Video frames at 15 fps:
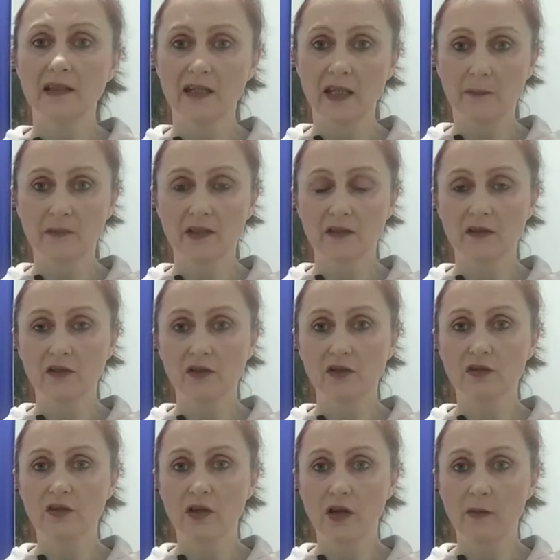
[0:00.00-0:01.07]
Captain Sir
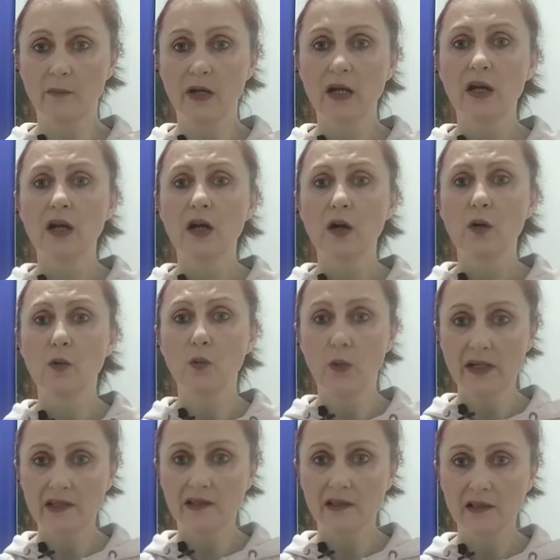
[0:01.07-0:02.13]
Tom. We
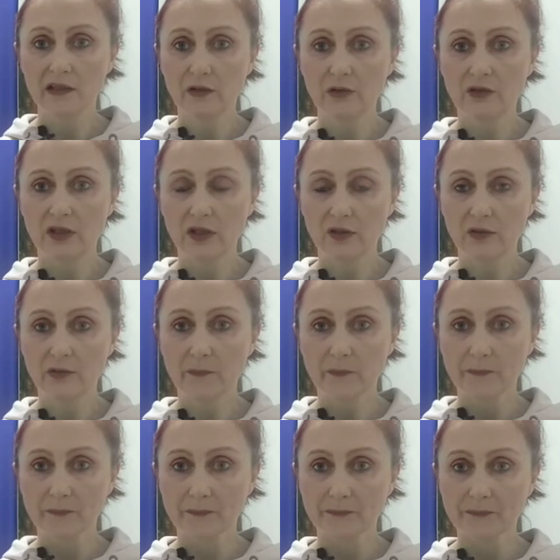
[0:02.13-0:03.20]
salute you.
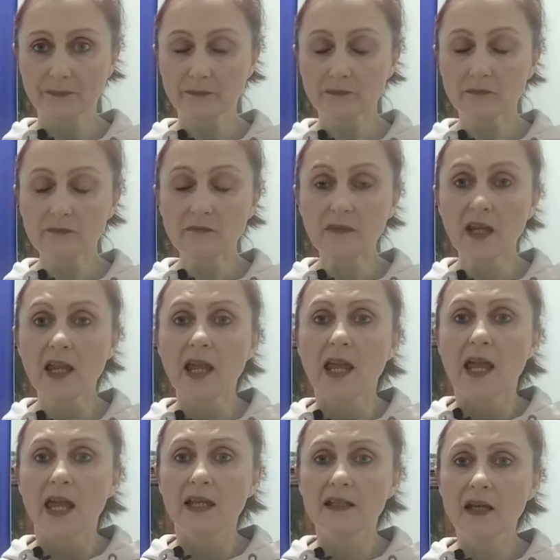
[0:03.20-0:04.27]

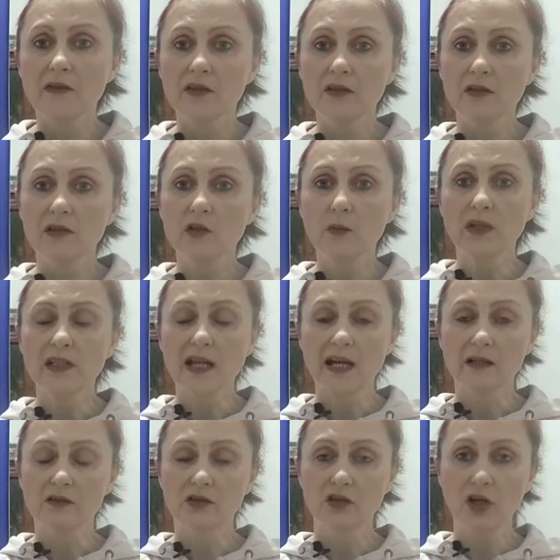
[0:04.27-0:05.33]
In other news, we
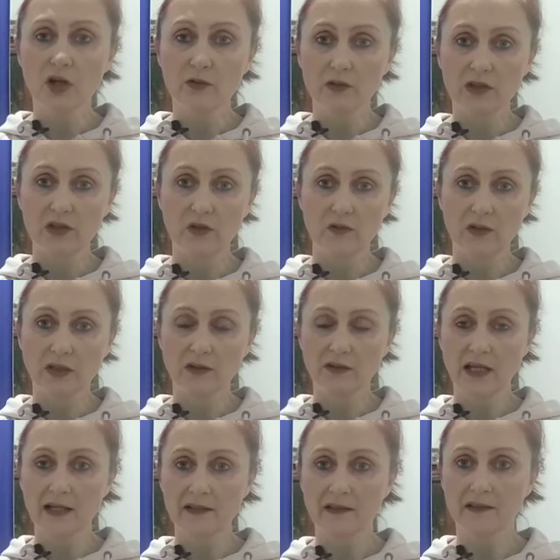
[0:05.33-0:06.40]
now go to the
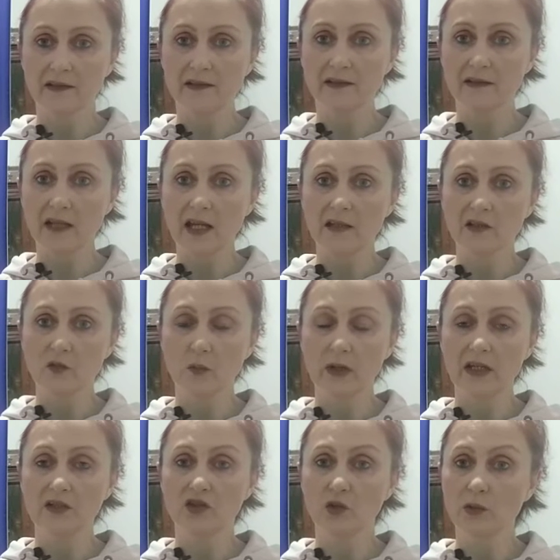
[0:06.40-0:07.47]
United States,
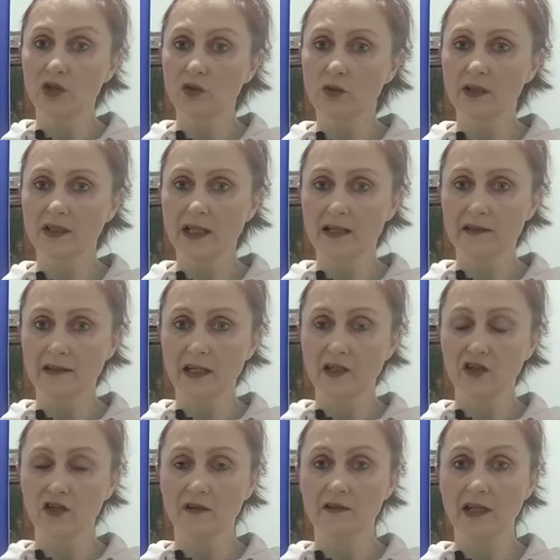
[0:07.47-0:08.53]
where Jewish
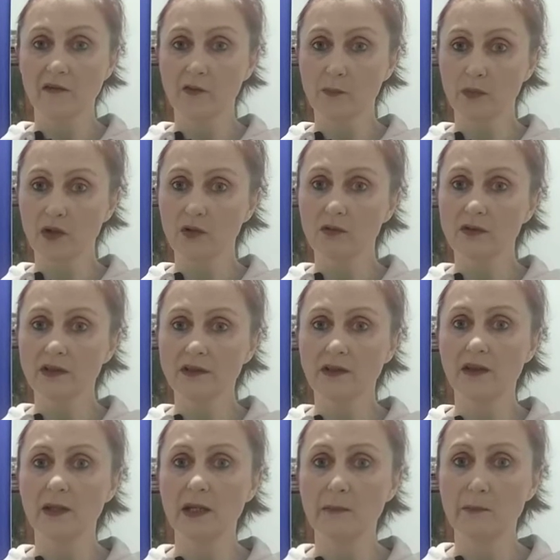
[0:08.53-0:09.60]
organizations have applauded
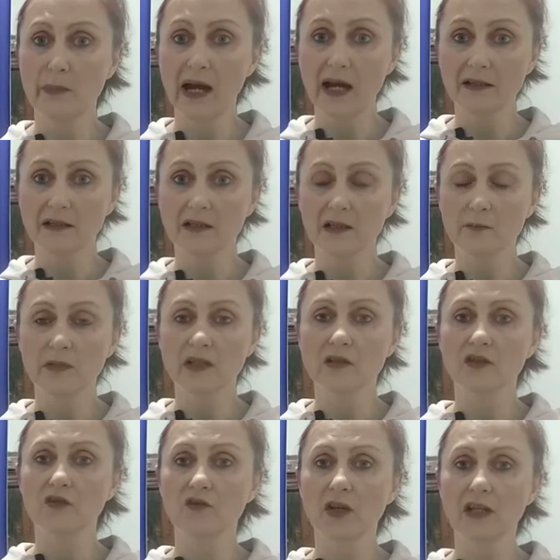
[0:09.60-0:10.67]
the Biden
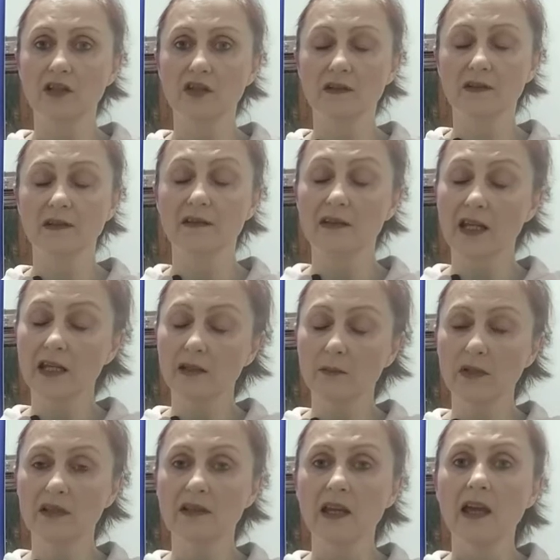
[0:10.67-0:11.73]
administration's
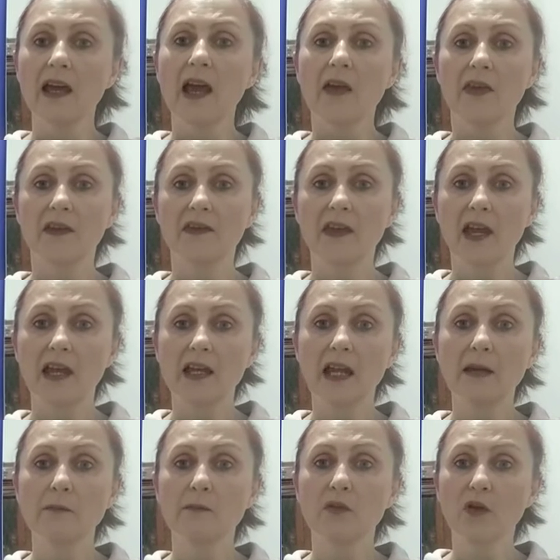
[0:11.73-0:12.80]
statement that they
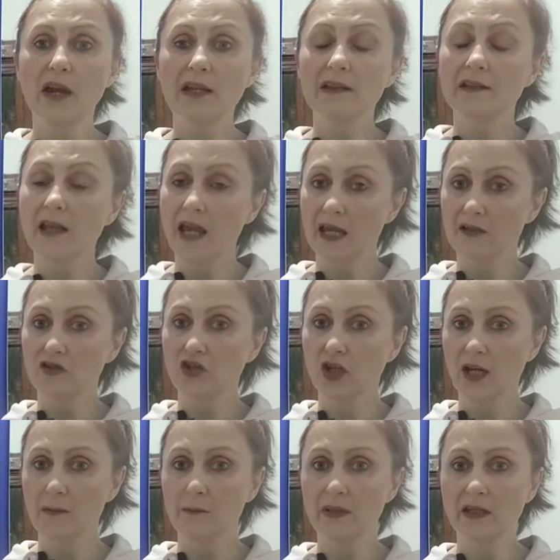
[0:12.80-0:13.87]
embrace and
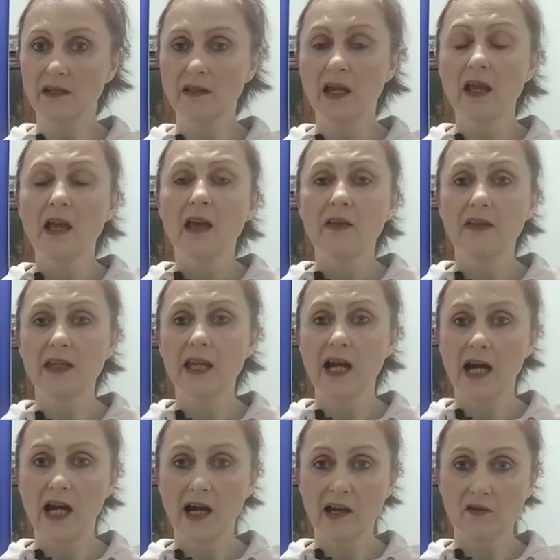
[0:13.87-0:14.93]
champion the
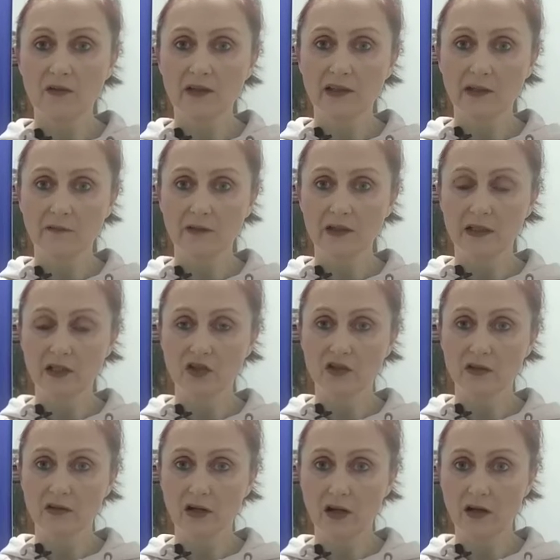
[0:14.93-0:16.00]
IHRA
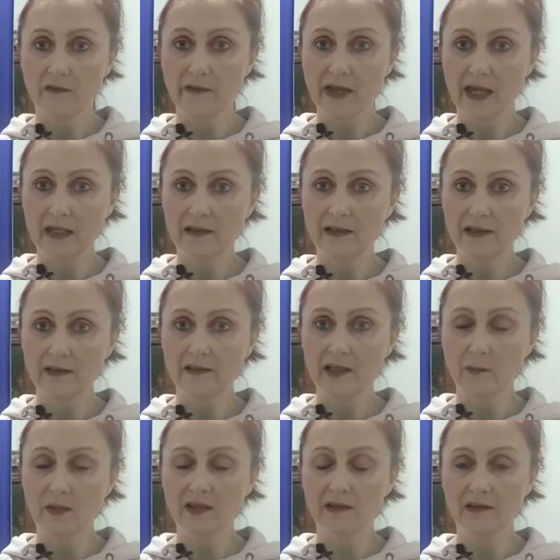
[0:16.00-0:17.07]
definition of
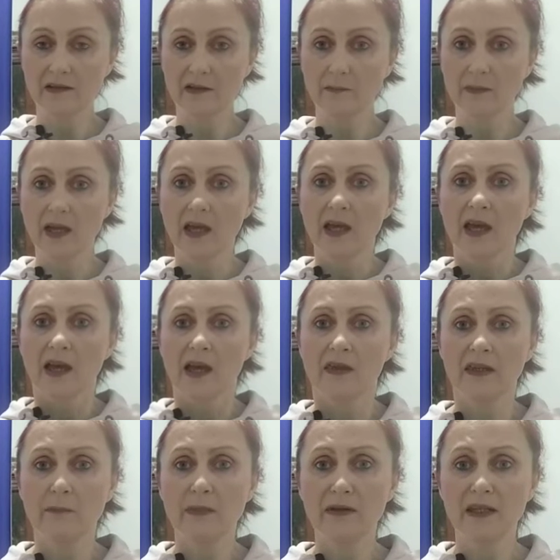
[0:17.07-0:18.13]
anti-Semitism.
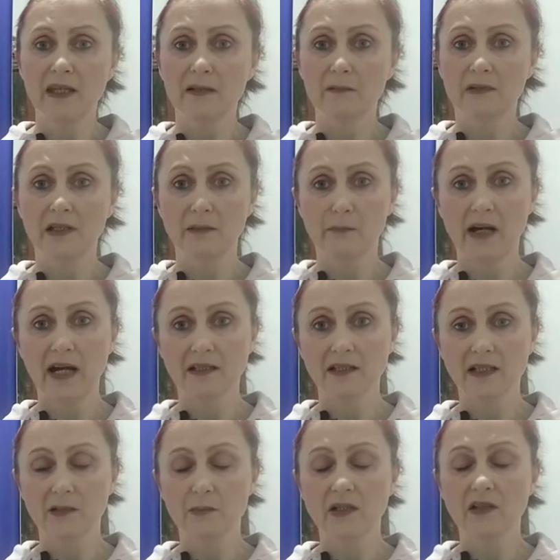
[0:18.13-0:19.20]
The
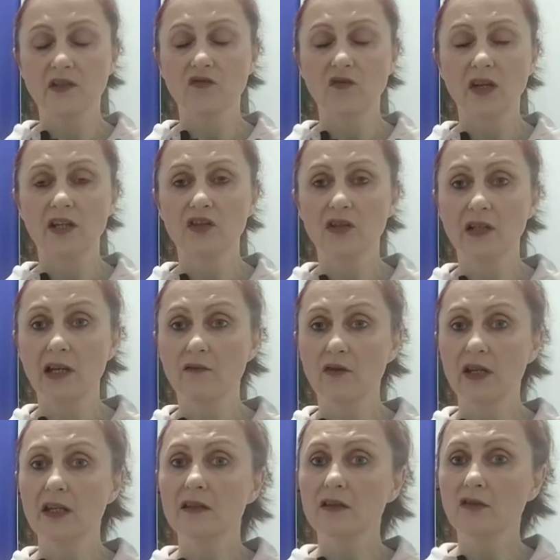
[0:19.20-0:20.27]
Biden administration have
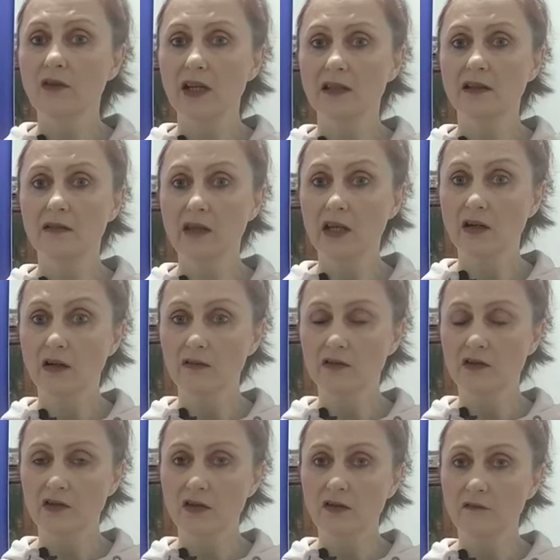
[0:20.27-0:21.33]
reiterated their
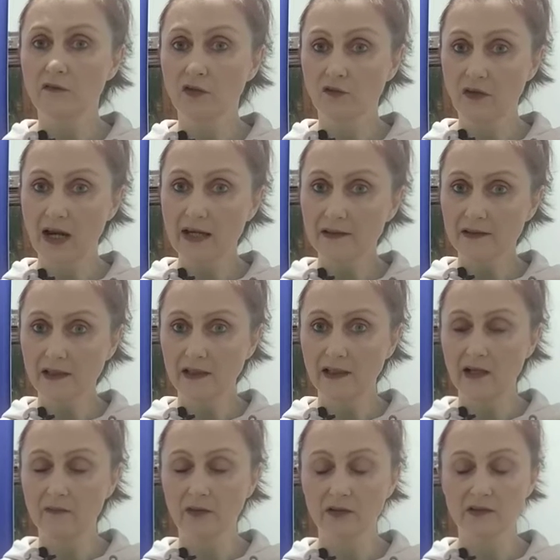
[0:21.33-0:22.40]
concern for rising
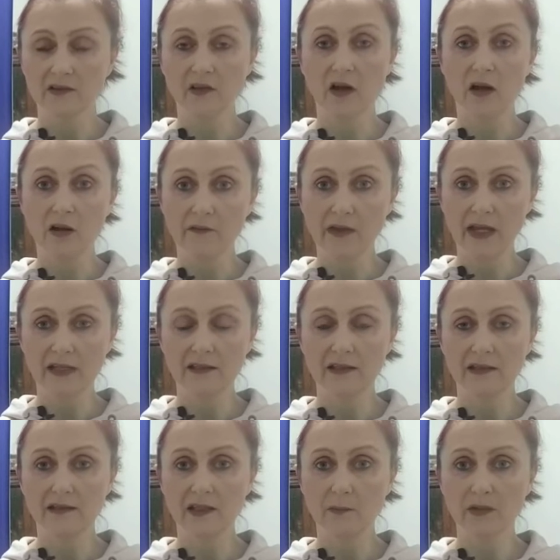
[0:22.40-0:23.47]
levels of
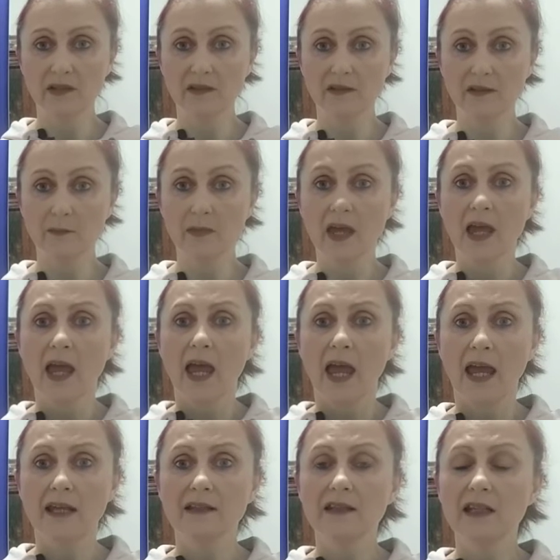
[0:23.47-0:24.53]
anti-Semitism
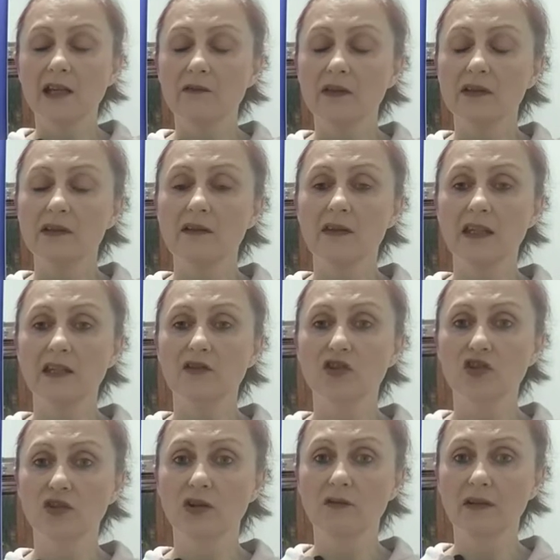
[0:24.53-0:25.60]
and given the
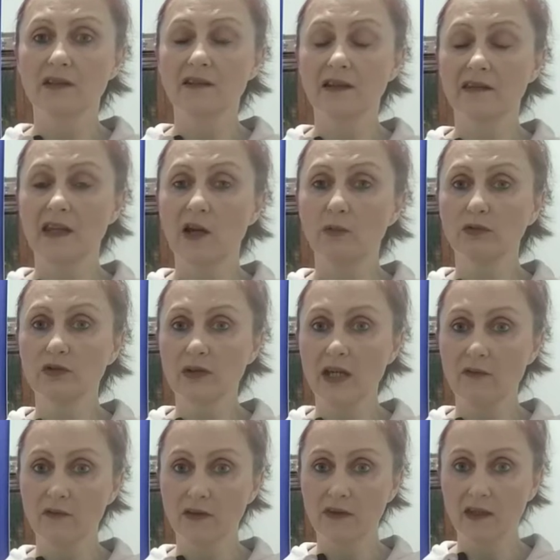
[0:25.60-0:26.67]
assurance that they will do
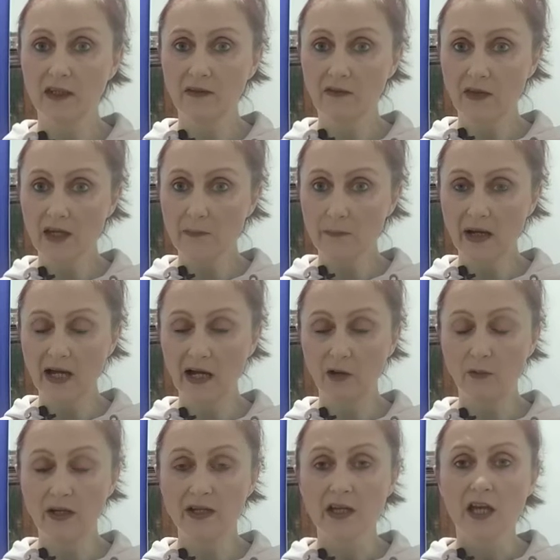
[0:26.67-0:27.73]
everything in their
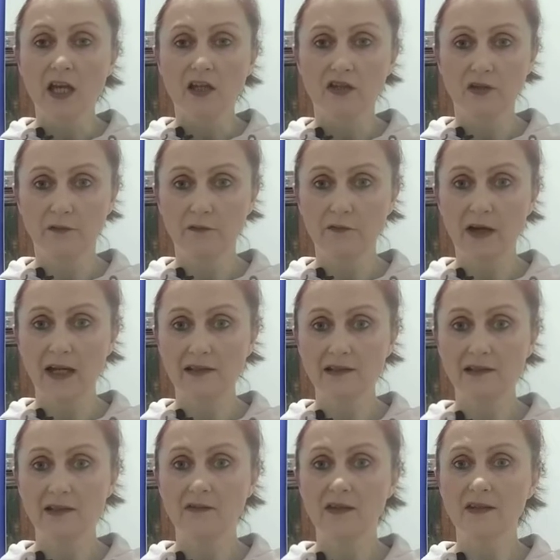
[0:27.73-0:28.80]
power to fight
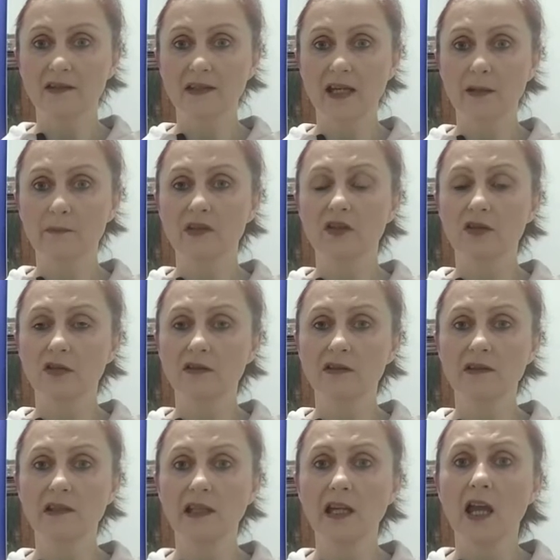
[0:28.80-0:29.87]
it. And this comes
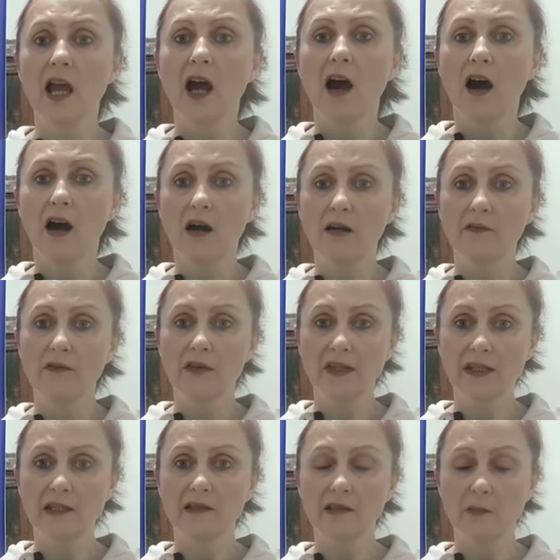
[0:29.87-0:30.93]
courtesy of
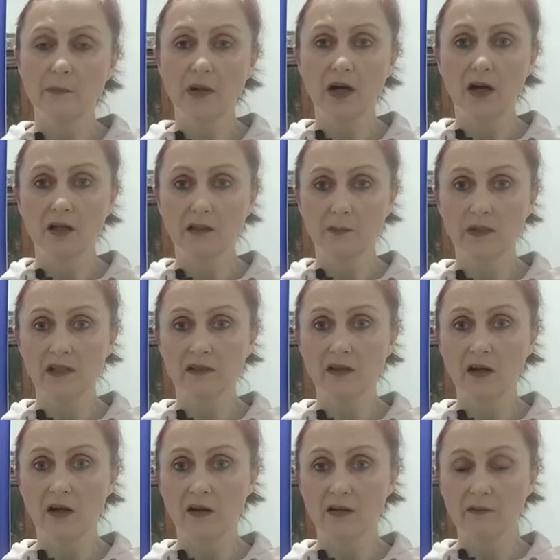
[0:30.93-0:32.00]
the Department
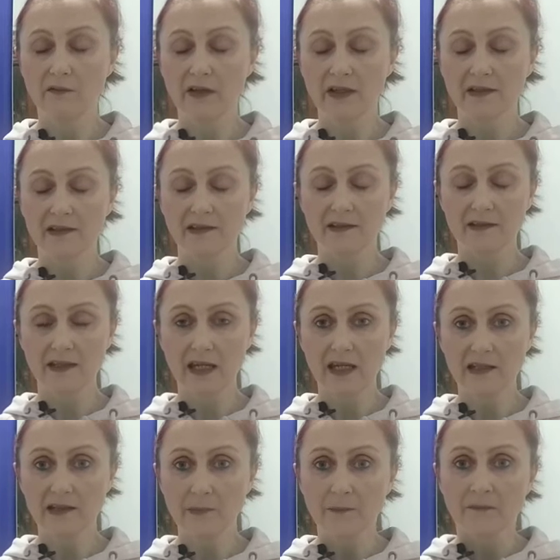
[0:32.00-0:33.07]
of State.